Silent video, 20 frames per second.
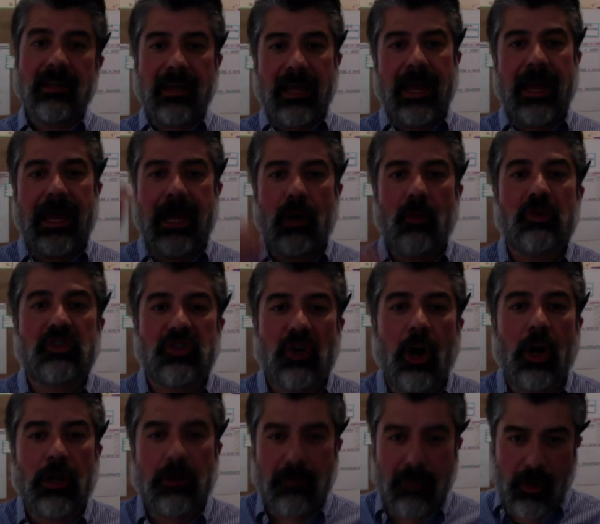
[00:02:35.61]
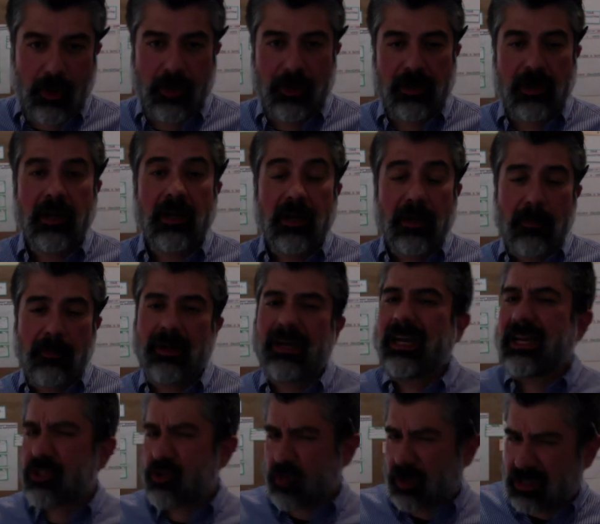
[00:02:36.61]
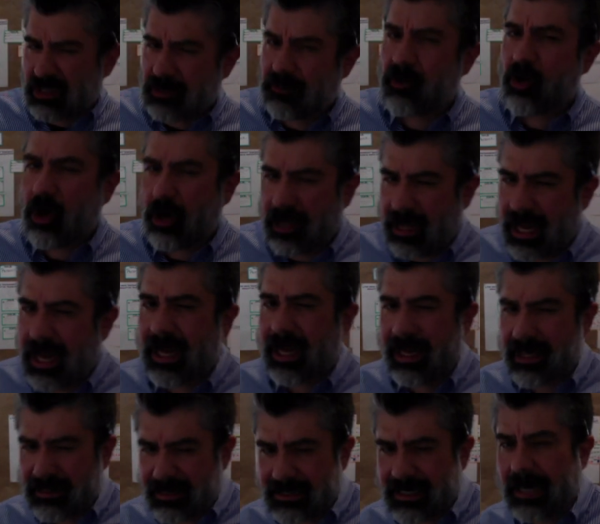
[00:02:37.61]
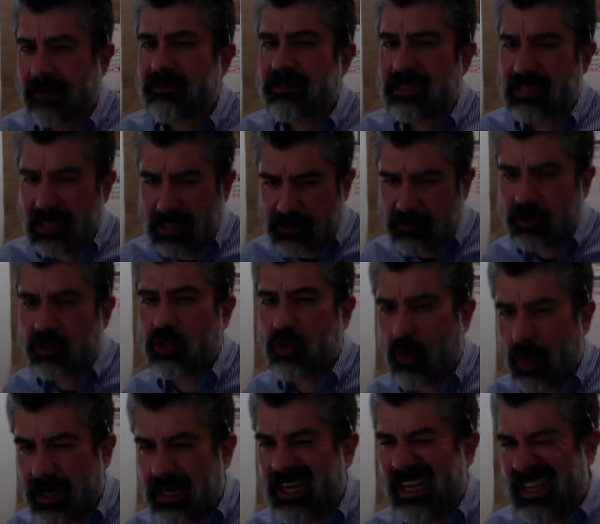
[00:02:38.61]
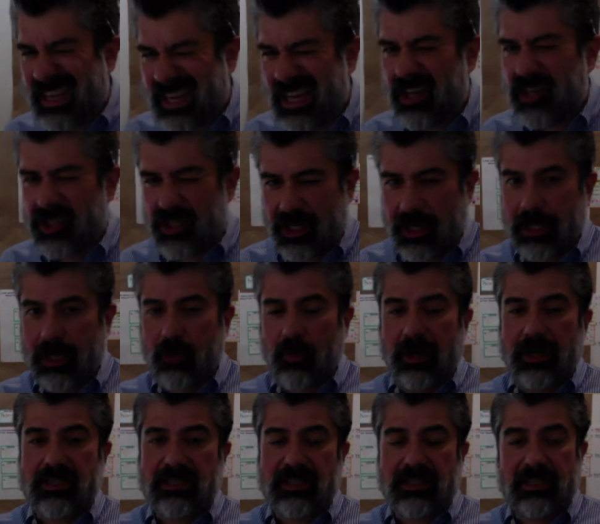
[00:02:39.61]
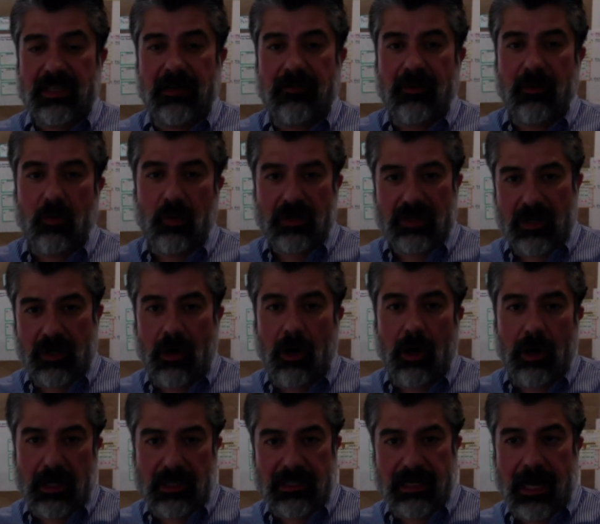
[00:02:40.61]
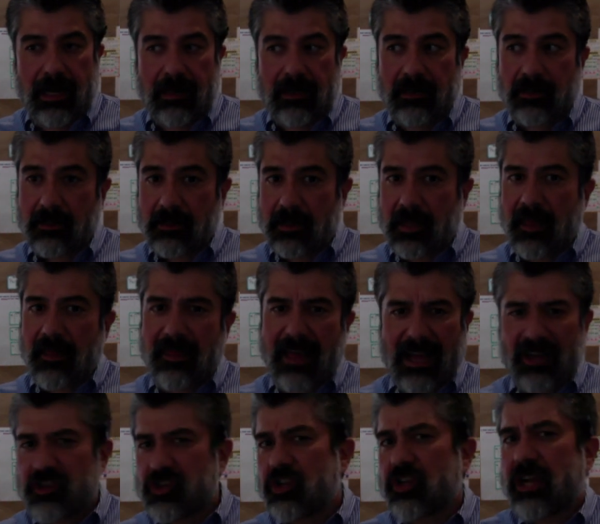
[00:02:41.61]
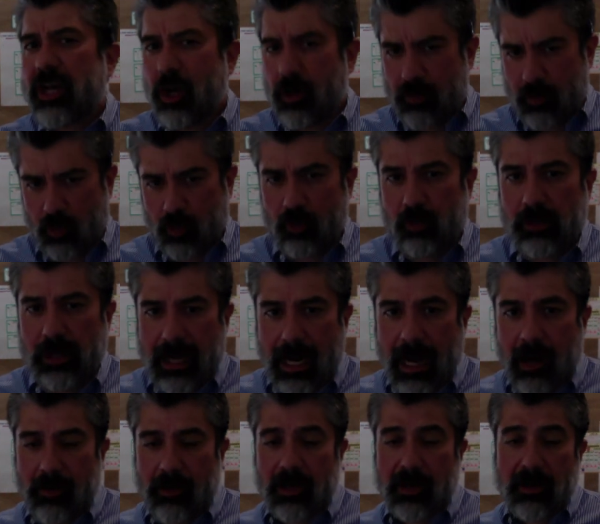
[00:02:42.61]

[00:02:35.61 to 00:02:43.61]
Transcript: Hey, it was heartburn. But let's run some cardiac enzymes and let's put you on an EKG anyways to see if it wasn't a heart attack. That should help rule it out.